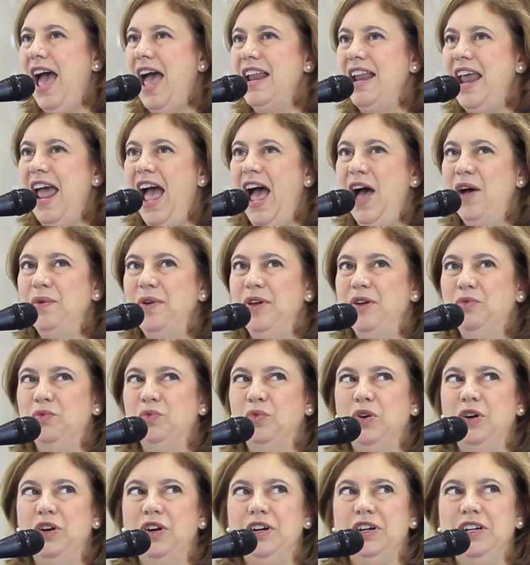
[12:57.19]
And how it
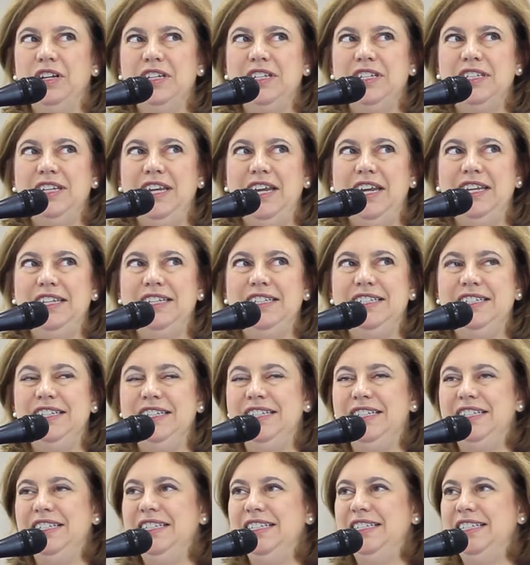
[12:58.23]
works is
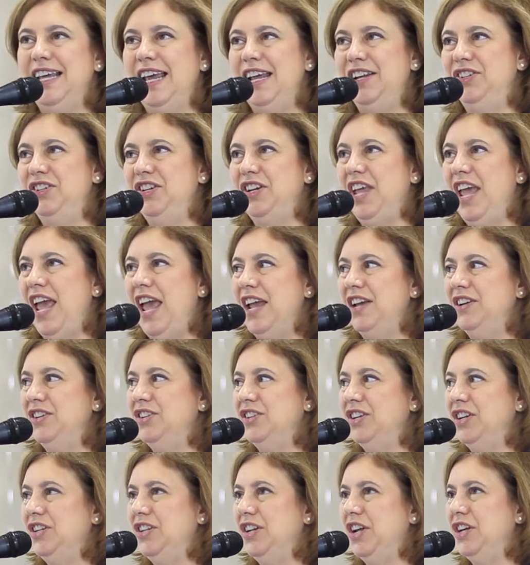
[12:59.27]
distance
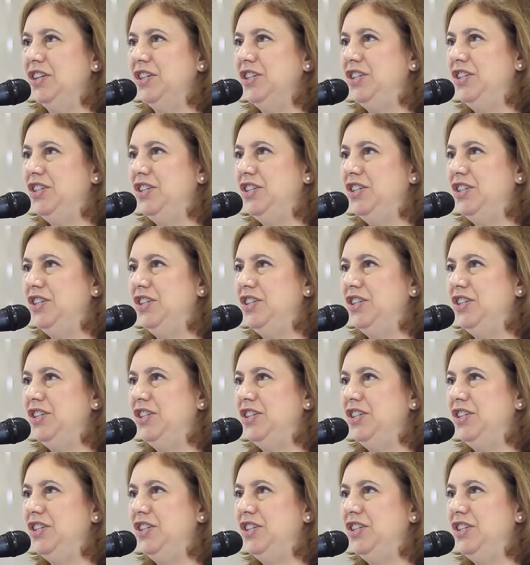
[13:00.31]
education